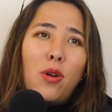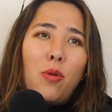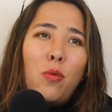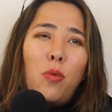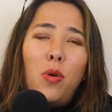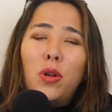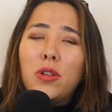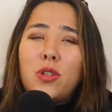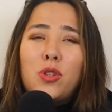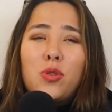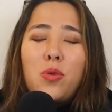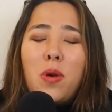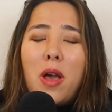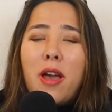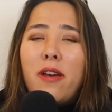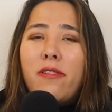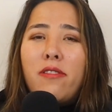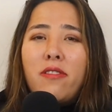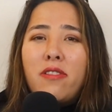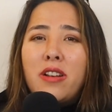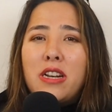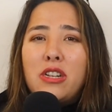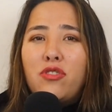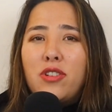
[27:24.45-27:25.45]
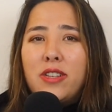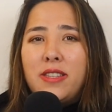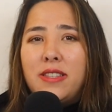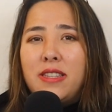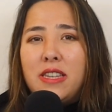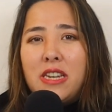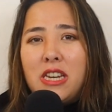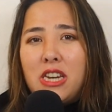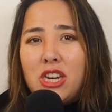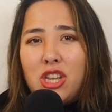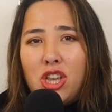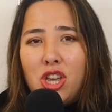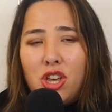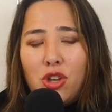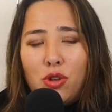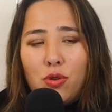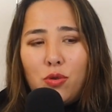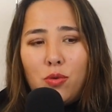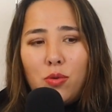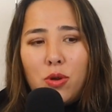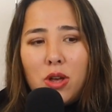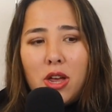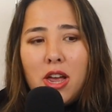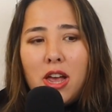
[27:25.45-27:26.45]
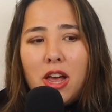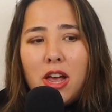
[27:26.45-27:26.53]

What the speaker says: whatsoever interested in you.